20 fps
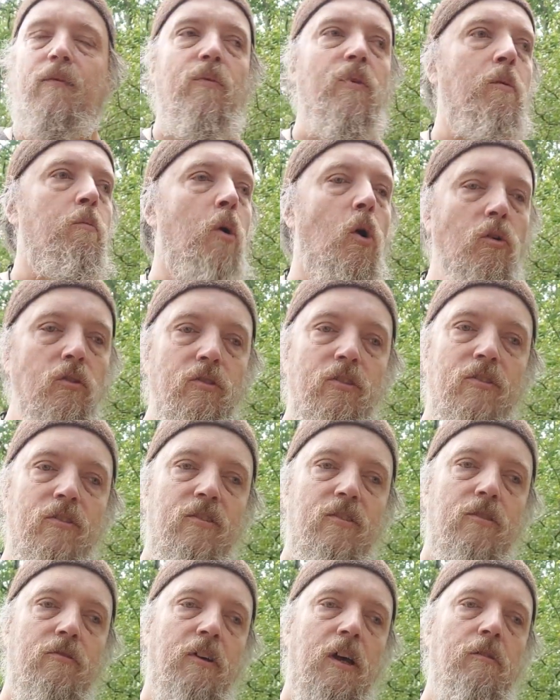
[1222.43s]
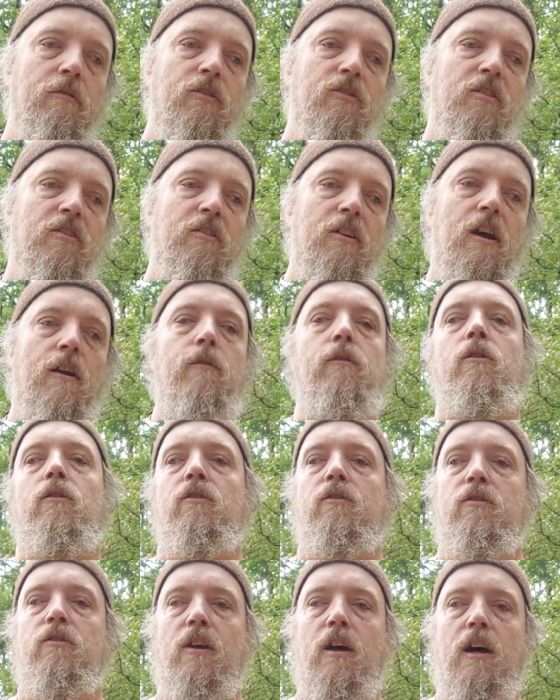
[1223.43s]
Most survival
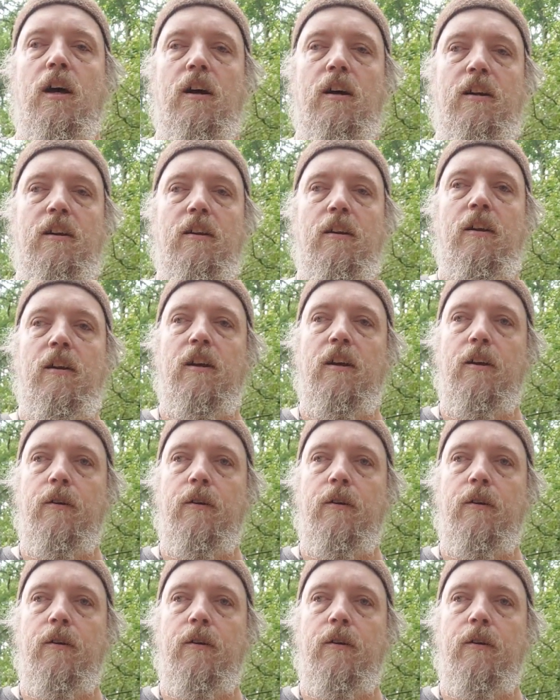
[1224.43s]
scenarios are